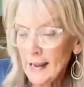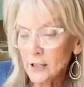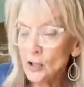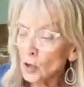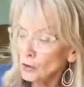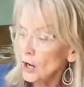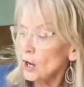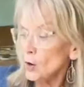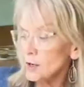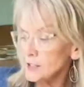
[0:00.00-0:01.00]
And you'll
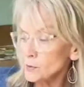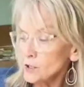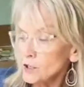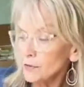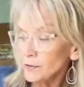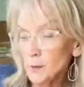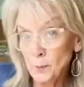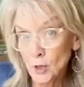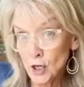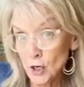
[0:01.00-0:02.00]
know, because when you
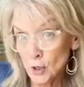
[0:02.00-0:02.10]
put